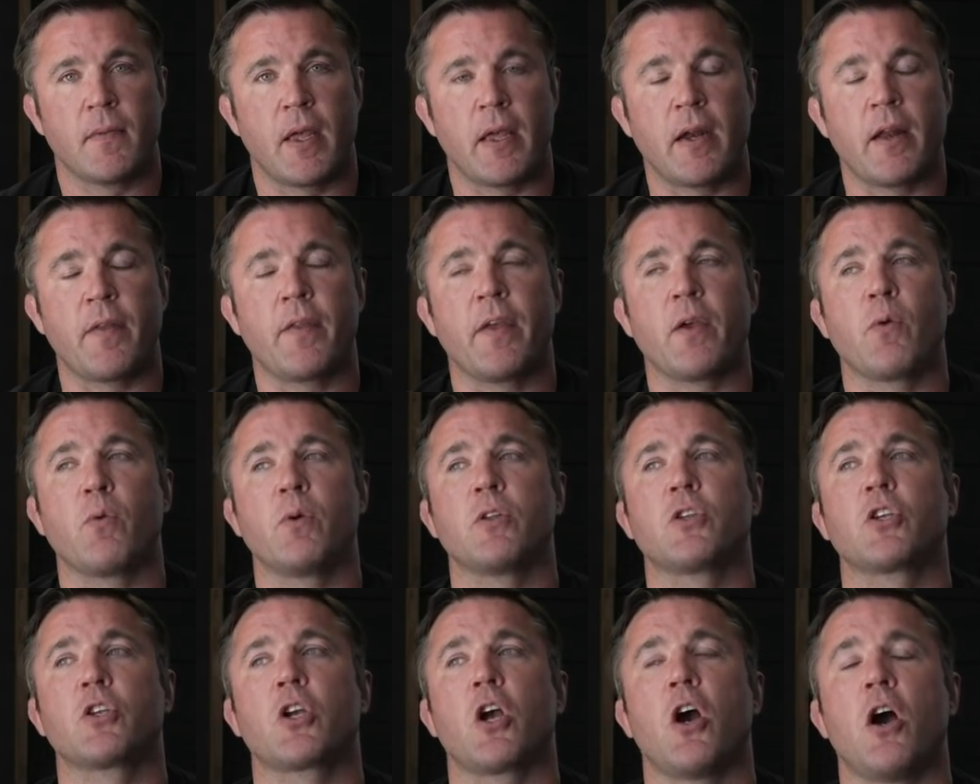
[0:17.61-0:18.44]
And I think
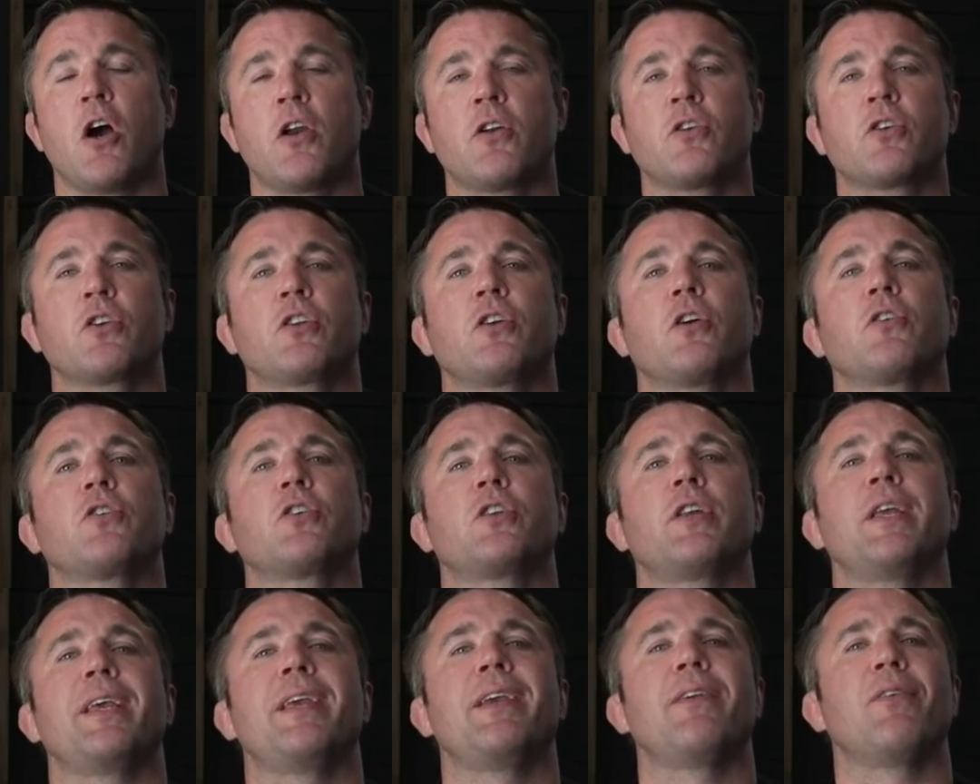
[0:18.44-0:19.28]
once Conor starts
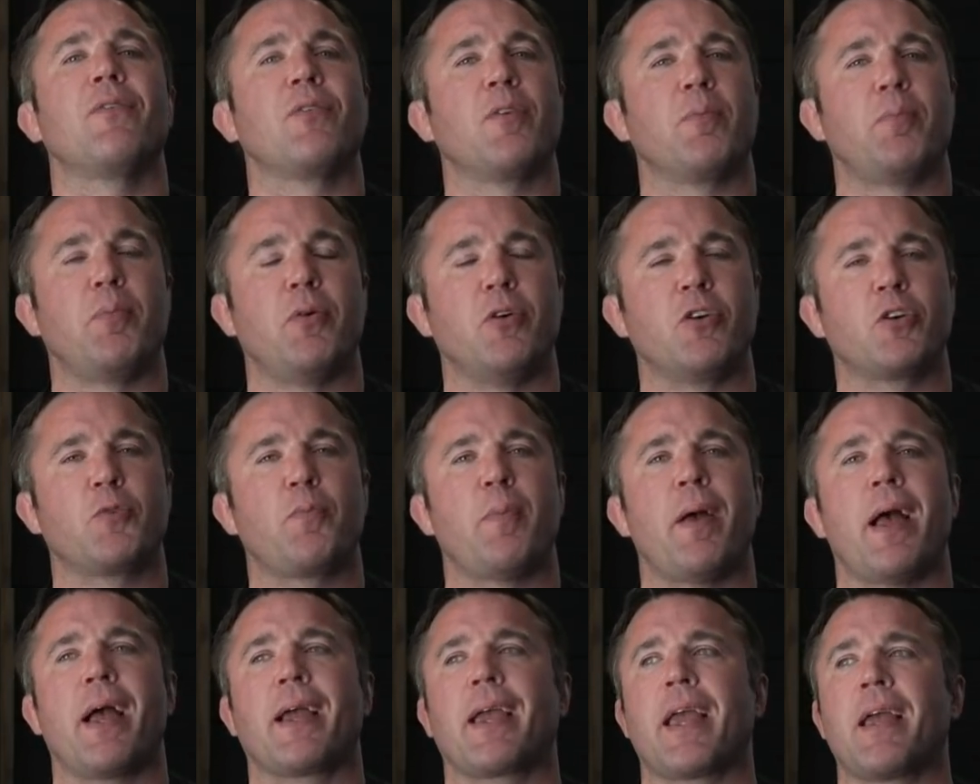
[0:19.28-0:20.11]
to hear the
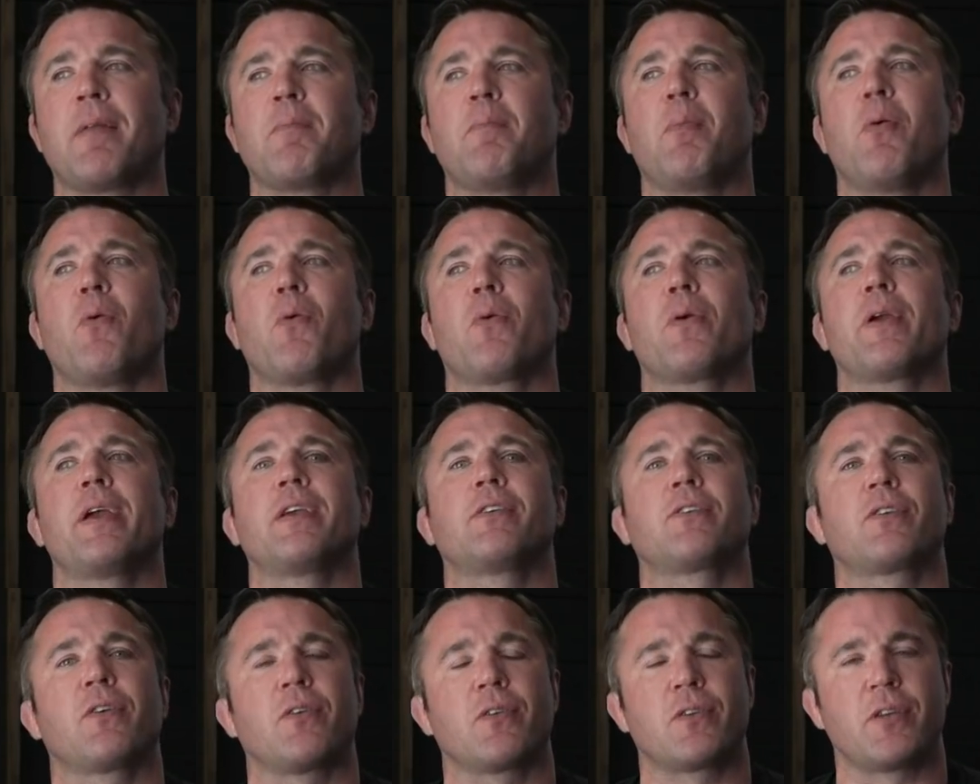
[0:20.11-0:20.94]
pushback and Poirier
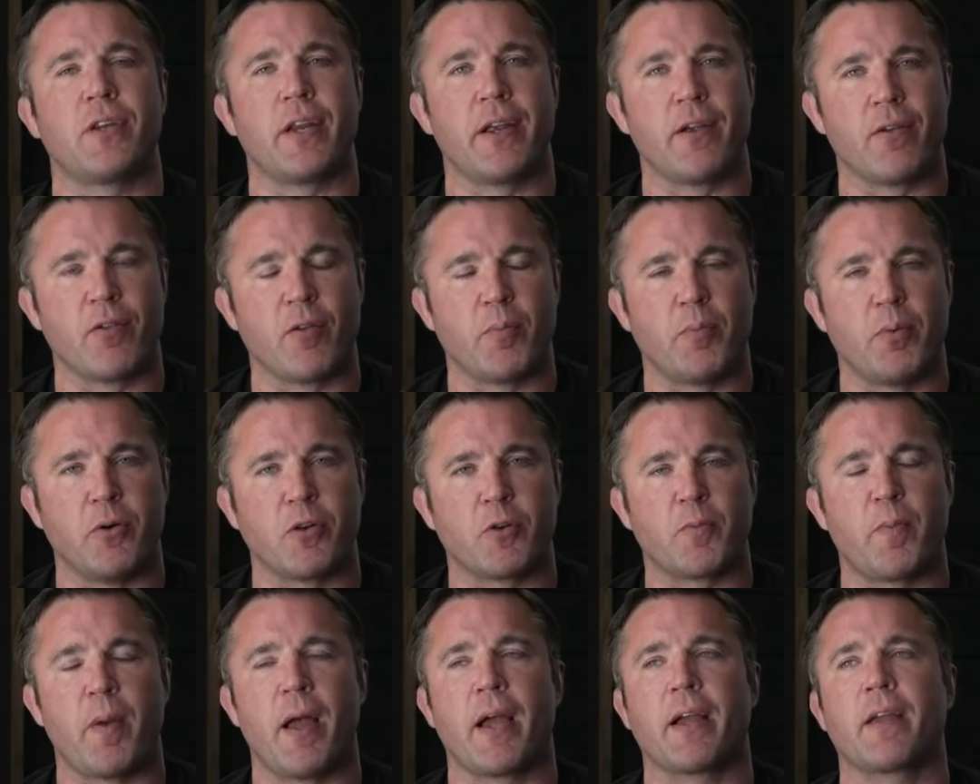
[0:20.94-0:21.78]
starts to hear the
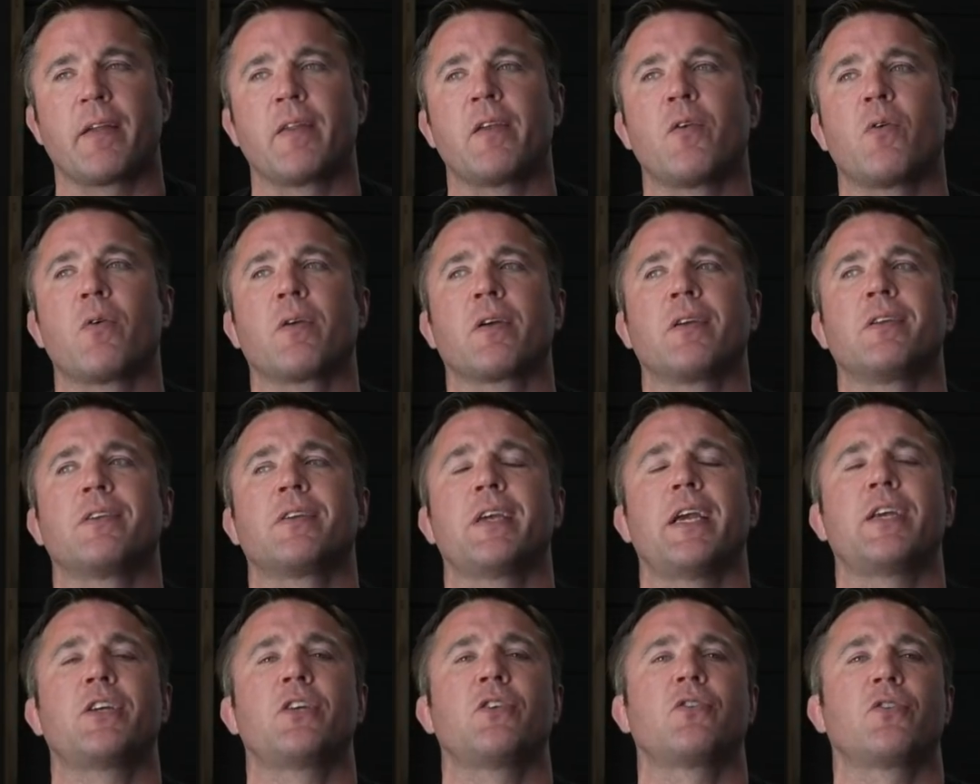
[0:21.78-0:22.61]
pushback and the
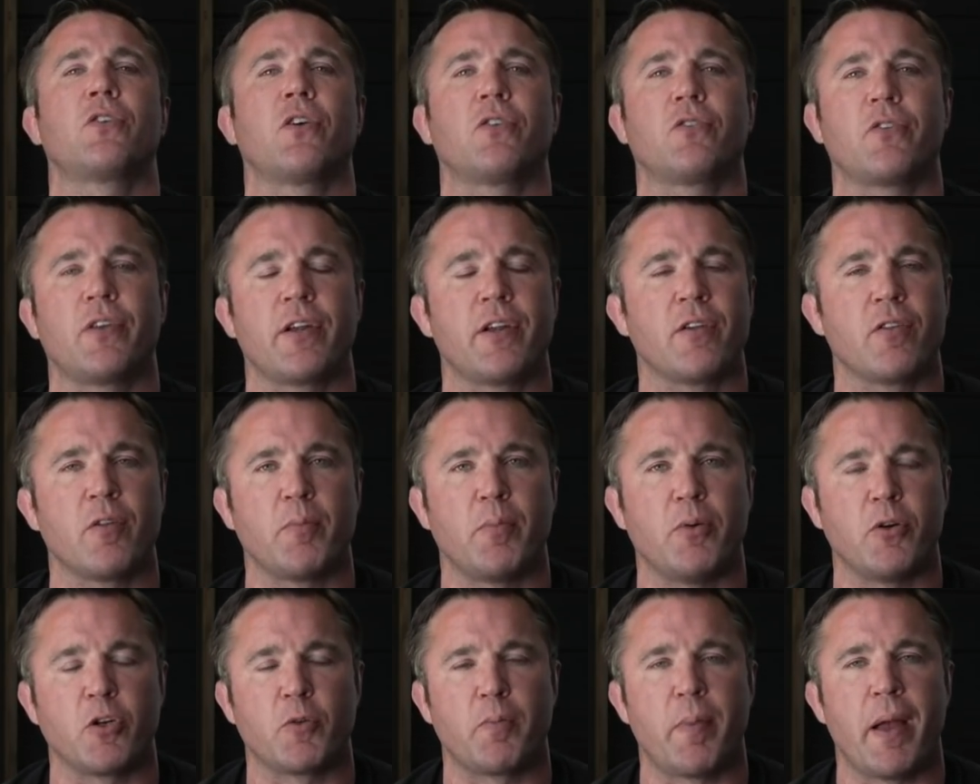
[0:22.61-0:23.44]
organization starts to hear the
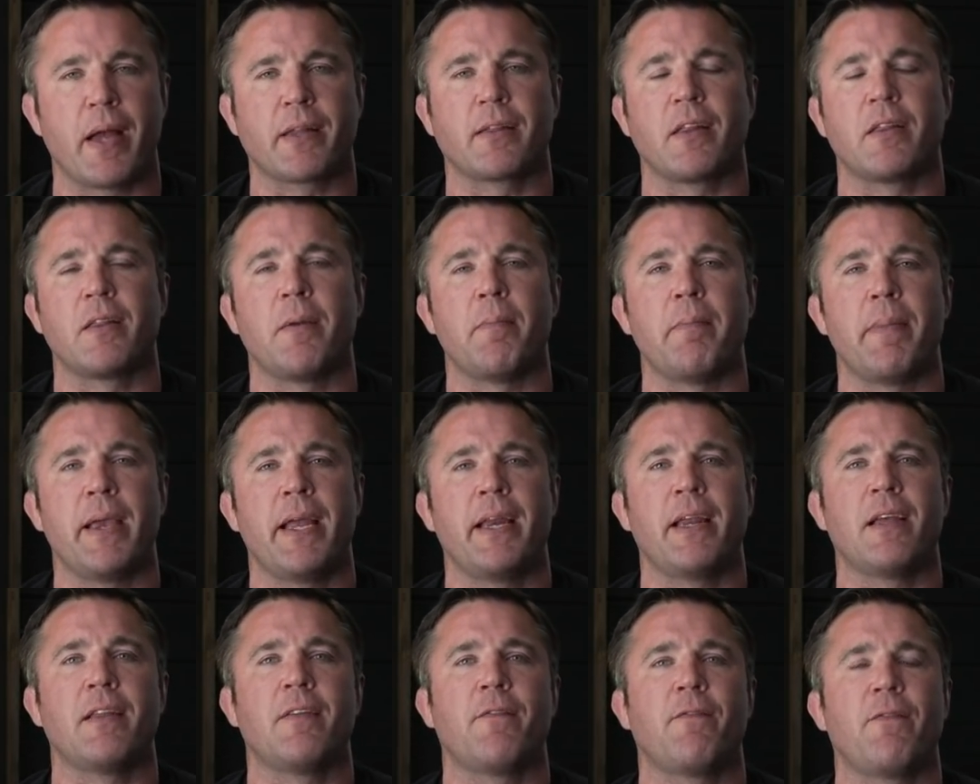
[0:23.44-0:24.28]
pushback, that the
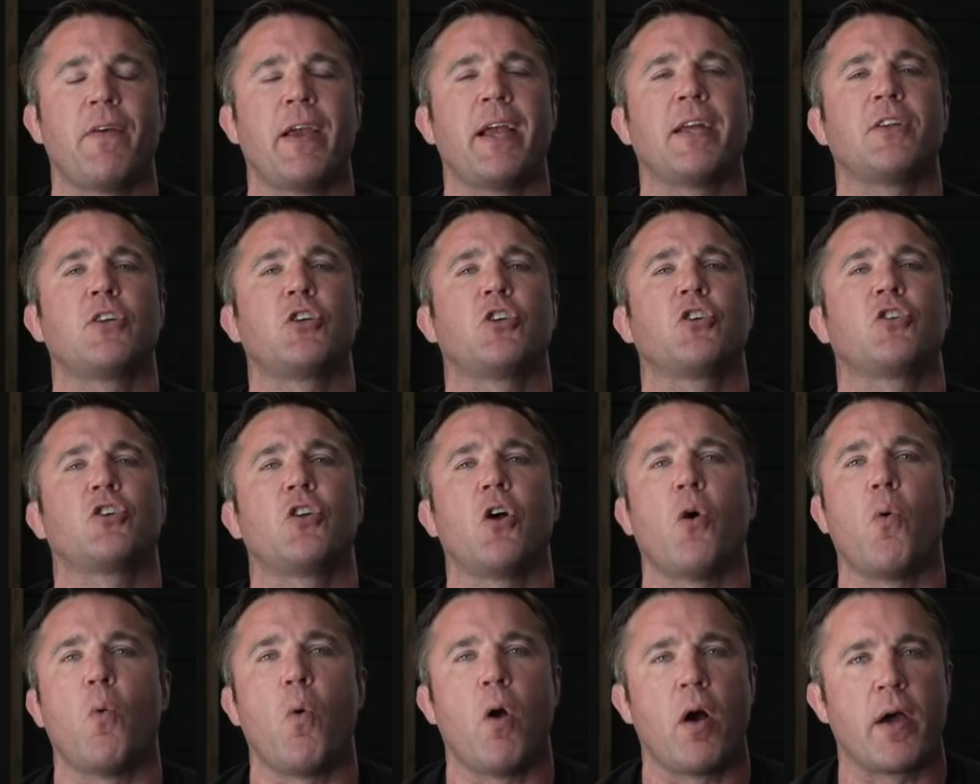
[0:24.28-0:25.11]
media and the fans just
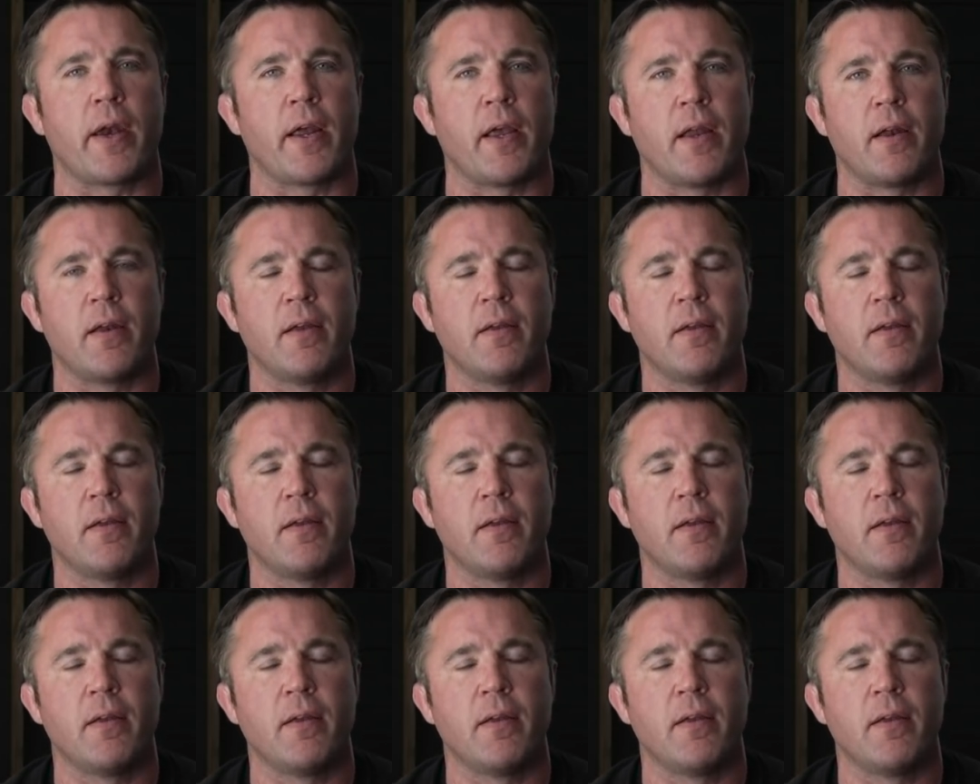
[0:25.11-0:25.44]
don't want it.